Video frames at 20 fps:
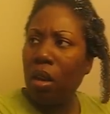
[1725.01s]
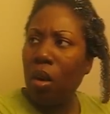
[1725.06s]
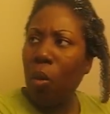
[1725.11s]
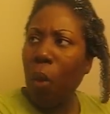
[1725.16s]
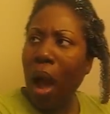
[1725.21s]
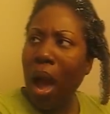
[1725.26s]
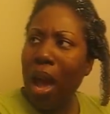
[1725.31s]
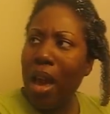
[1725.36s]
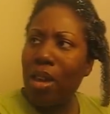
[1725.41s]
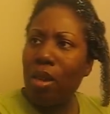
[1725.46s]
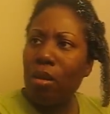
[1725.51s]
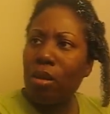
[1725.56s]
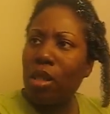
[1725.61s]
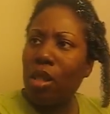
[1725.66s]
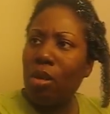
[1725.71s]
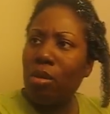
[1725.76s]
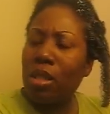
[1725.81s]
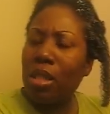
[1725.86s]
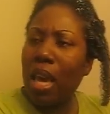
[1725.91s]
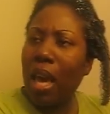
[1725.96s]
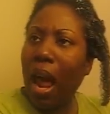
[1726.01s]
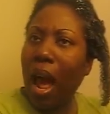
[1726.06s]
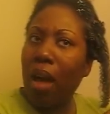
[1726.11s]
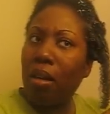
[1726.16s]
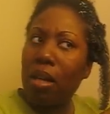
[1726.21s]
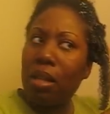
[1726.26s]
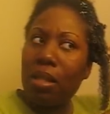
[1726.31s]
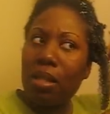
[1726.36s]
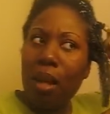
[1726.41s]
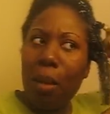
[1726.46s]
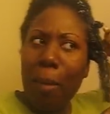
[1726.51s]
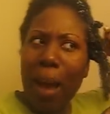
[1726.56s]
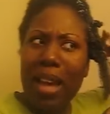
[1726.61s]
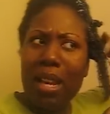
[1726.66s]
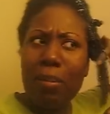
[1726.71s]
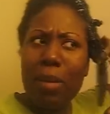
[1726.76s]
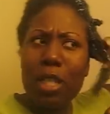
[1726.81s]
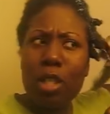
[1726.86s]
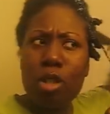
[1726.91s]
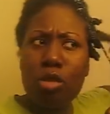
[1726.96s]
Why are you so scared? How can
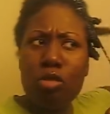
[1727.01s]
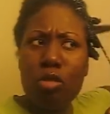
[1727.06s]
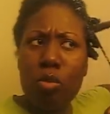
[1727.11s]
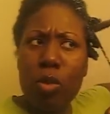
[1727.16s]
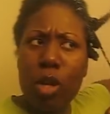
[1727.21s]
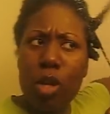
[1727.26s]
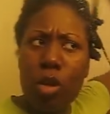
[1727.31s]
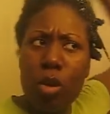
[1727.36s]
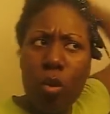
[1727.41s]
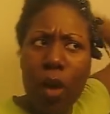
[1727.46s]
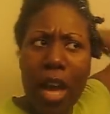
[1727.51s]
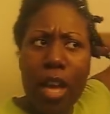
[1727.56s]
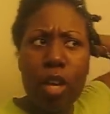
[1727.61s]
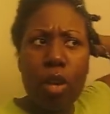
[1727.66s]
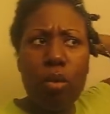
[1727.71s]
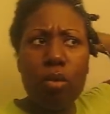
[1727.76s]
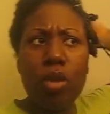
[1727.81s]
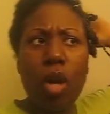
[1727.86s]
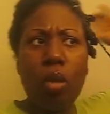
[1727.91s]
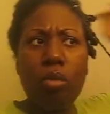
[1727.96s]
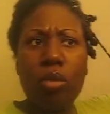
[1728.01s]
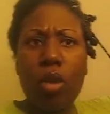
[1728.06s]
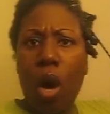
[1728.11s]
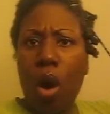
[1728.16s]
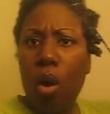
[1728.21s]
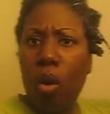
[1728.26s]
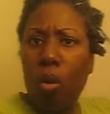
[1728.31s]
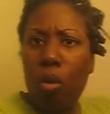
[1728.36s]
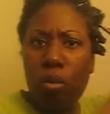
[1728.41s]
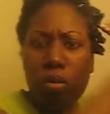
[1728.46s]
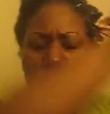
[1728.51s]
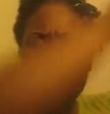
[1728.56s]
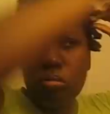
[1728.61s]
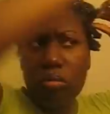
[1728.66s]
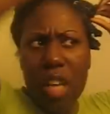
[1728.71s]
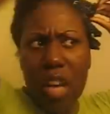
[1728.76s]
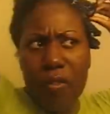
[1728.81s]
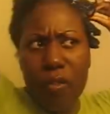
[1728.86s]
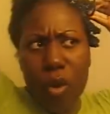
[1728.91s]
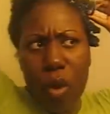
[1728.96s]
somebody be screwing you and you don't know
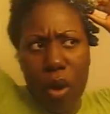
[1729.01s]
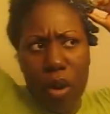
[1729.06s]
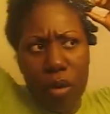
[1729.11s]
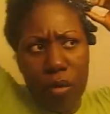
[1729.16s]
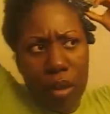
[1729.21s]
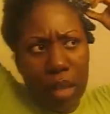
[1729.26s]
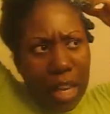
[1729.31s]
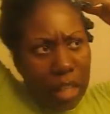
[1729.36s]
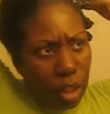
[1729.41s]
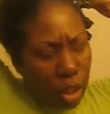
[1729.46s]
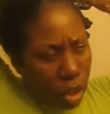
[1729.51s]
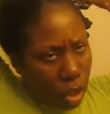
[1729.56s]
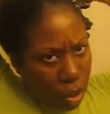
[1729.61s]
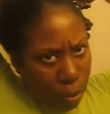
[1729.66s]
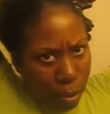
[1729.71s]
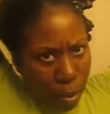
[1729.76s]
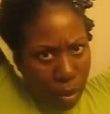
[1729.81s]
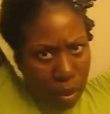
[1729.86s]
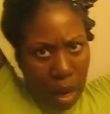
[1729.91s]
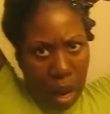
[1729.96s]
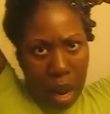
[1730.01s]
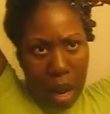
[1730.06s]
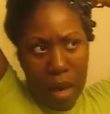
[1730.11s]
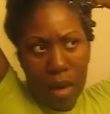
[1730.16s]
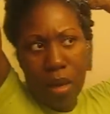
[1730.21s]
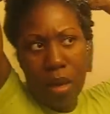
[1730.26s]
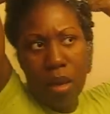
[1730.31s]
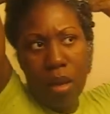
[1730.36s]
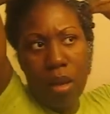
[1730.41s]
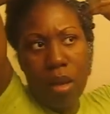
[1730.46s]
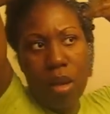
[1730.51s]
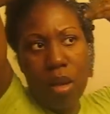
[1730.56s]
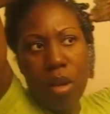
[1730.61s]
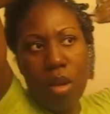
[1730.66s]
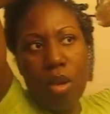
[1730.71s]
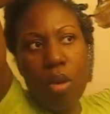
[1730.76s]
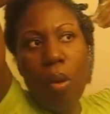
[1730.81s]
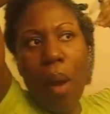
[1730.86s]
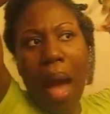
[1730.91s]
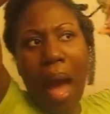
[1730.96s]
if you're in a relationship or not?
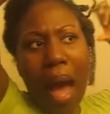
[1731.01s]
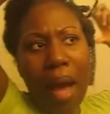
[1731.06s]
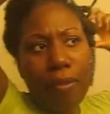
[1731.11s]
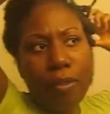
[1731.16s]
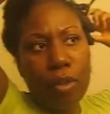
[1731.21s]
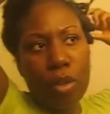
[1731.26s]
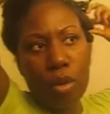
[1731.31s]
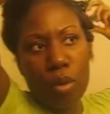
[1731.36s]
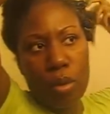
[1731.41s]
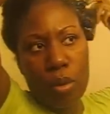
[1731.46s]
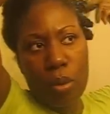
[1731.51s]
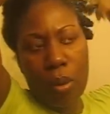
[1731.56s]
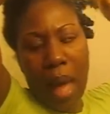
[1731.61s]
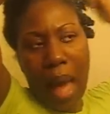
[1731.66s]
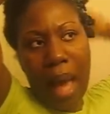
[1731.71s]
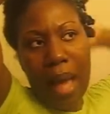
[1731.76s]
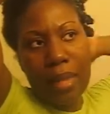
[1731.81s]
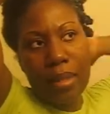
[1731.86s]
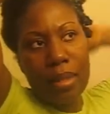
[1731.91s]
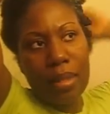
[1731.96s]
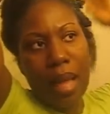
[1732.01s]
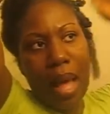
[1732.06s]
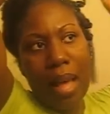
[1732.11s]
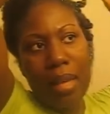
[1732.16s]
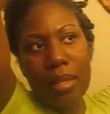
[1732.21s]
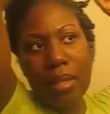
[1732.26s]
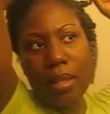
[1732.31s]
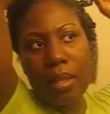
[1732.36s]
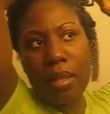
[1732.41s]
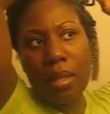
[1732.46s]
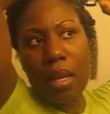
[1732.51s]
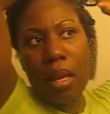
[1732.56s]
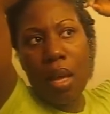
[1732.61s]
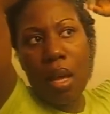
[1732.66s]
You have to, as